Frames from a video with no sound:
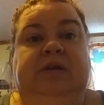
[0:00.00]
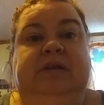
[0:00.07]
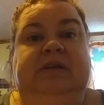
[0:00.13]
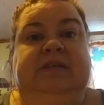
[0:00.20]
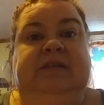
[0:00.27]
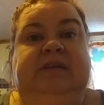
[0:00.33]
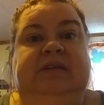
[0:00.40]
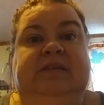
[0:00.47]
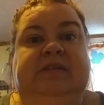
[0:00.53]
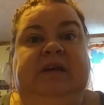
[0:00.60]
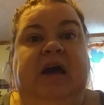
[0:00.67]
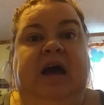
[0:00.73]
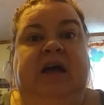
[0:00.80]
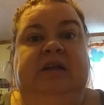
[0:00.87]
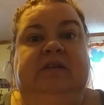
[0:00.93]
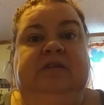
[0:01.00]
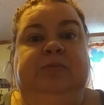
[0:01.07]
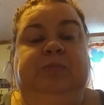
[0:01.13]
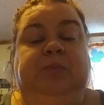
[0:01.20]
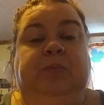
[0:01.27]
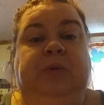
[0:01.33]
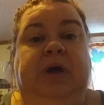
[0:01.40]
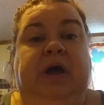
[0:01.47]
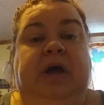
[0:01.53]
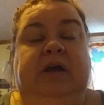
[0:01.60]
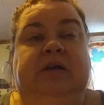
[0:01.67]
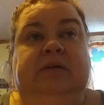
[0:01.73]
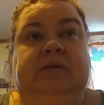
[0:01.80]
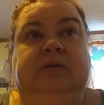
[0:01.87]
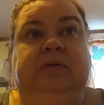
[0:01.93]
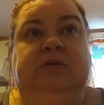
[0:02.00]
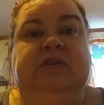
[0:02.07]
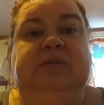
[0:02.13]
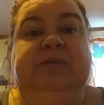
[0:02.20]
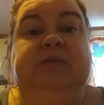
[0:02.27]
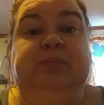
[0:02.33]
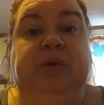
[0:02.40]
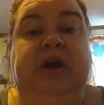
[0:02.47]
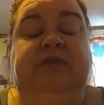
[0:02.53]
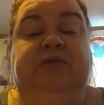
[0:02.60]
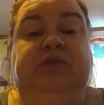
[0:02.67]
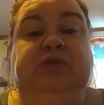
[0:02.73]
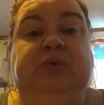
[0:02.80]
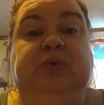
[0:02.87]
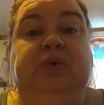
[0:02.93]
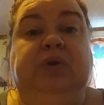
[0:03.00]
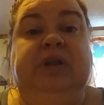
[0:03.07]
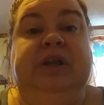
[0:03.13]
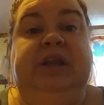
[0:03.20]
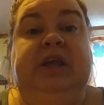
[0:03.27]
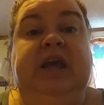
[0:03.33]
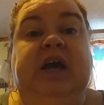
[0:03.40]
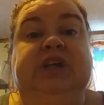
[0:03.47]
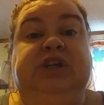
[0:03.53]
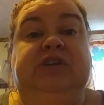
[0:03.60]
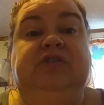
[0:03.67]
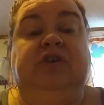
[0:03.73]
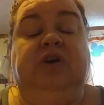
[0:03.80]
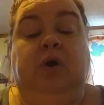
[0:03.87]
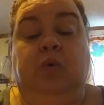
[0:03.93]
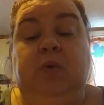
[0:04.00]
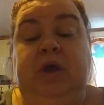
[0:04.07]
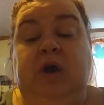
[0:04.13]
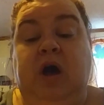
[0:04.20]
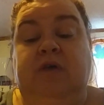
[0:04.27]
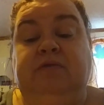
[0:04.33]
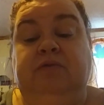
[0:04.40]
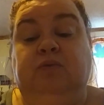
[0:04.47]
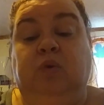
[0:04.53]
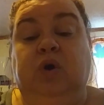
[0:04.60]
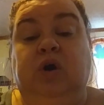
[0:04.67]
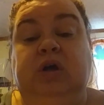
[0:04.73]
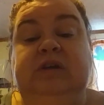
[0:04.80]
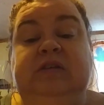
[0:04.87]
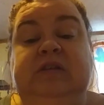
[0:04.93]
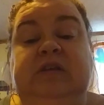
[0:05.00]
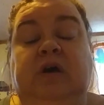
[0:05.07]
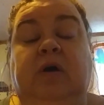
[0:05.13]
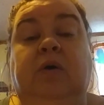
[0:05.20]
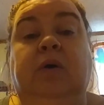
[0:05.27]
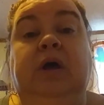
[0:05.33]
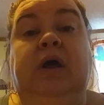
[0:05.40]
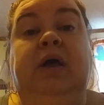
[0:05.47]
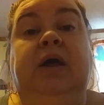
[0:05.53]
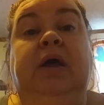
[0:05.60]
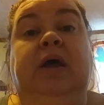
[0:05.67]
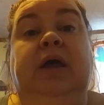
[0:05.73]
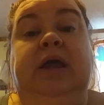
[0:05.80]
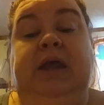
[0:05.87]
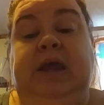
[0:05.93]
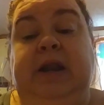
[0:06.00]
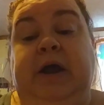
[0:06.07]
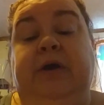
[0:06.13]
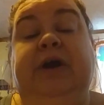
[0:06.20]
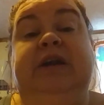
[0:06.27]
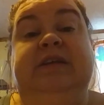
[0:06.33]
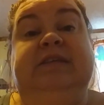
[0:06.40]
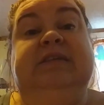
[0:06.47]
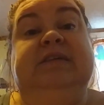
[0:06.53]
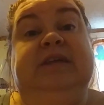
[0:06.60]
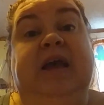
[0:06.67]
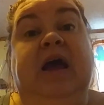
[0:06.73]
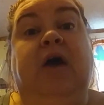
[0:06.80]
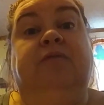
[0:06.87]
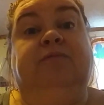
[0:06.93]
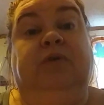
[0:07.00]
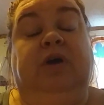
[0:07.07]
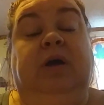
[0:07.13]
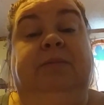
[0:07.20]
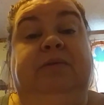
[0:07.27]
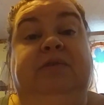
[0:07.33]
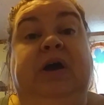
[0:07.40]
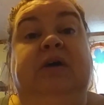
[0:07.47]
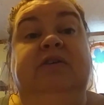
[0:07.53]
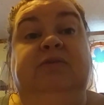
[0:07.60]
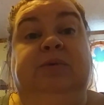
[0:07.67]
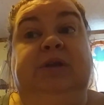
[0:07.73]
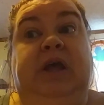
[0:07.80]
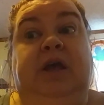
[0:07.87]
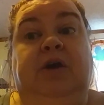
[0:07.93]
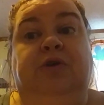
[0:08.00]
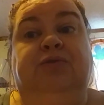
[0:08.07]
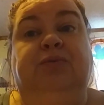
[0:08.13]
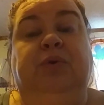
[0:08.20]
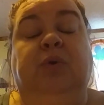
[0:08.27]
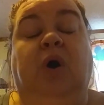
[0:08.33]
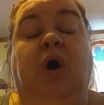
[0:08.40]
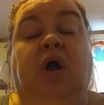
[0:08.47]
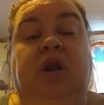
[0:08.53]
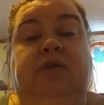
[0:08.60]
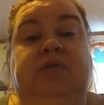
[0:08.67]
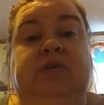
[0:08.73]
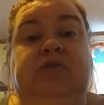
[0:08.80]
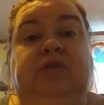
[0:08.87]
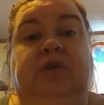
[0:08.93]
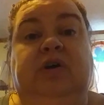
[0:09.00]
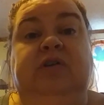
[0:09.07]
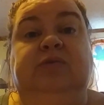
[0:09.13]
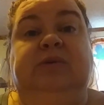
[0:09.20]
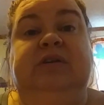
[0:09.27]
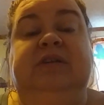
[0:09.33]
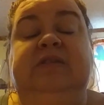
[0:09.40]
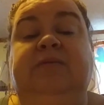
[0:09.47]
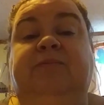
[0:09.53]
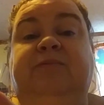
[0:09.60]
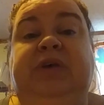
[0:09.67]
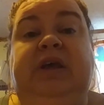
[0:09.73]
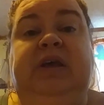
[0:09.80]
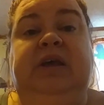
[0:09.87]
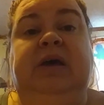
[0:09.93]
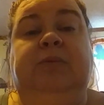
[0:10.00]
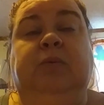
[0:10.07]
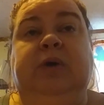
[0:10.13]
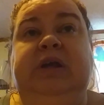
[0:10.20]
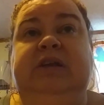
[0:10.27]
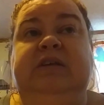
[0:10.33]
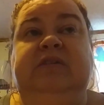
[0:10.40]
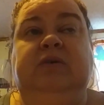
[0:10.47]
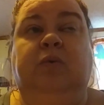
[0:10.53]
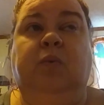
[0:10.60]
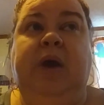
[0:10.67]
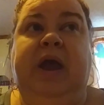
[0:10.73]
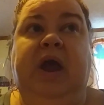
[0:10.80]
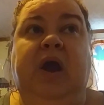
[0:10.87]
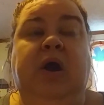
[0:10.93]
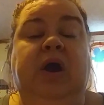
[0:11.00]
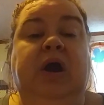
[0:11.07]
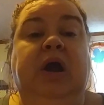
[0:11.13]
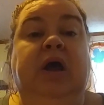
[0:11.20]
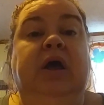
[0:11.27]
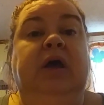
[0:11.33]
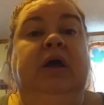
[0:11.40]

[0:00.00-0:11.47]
cuz he's got uh Christmas break for school and he actually took a week off of work. So he and I are going to sit down for a couple of hours one day and go through all of those clothes, what doesn't fit him, what he doesn't wear,